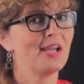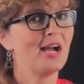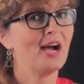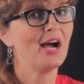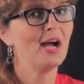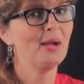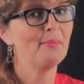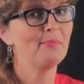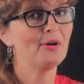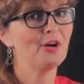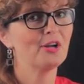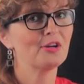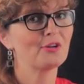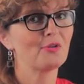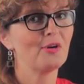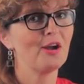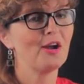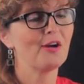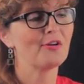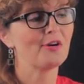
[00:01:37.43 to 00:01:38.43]
I'm Bon
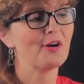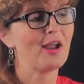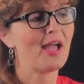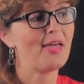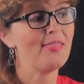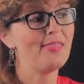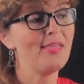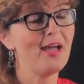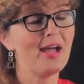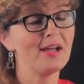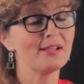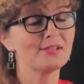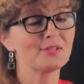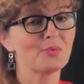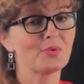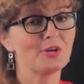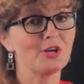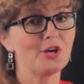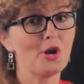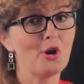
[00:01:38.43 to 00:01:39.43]
Crowder, and that's
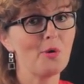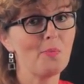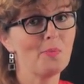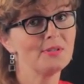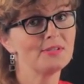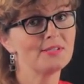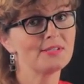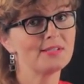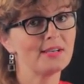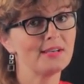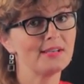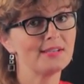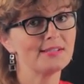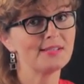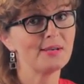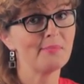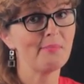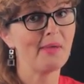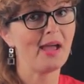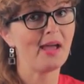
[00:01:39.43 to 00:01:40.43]
what an open
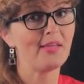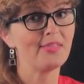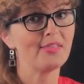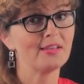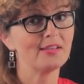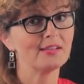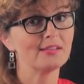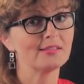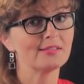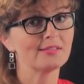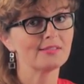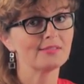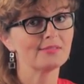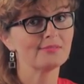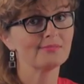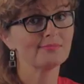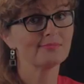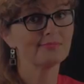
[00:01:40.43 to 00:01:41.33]
sentence in math is.